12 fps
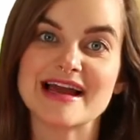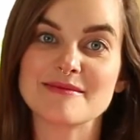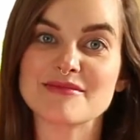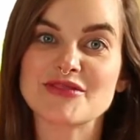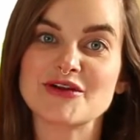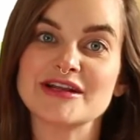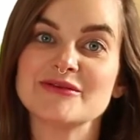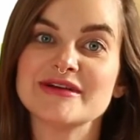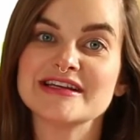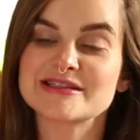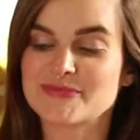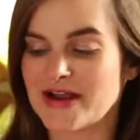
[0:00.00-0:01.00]
I'm 30
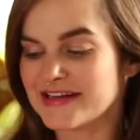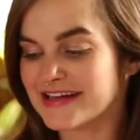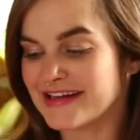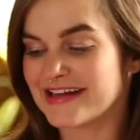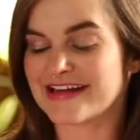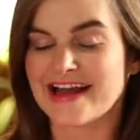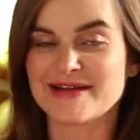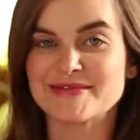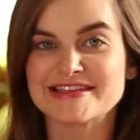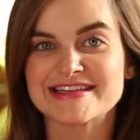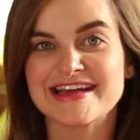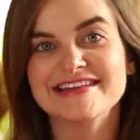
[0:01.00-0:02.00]
weeks pregnant and I'm
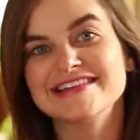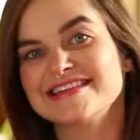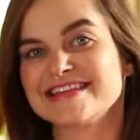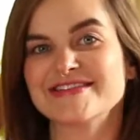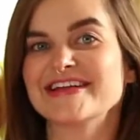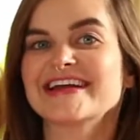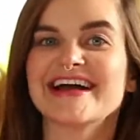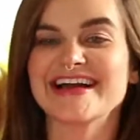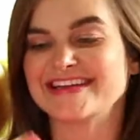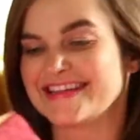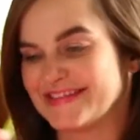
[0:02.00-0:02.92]
excited to see what I got.